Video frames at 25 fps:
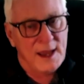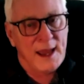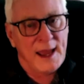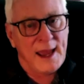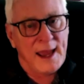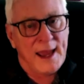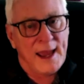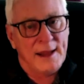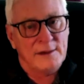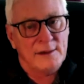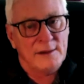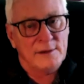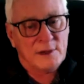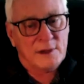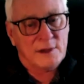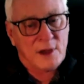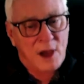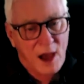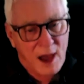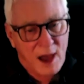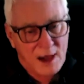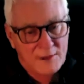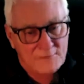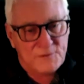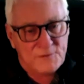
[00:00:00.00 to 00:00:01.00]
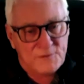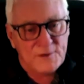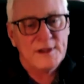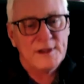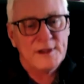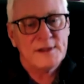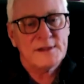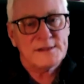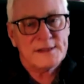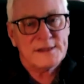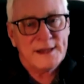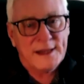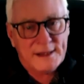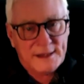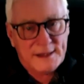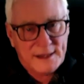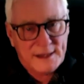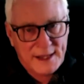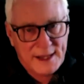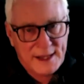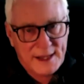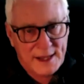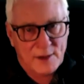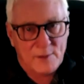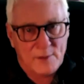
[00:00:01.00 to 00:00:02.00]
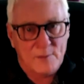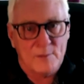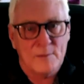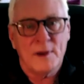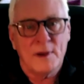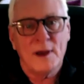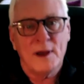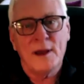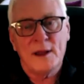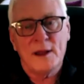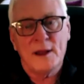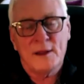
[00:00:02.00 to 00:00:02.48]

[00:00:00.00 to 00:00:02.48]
and confidence in him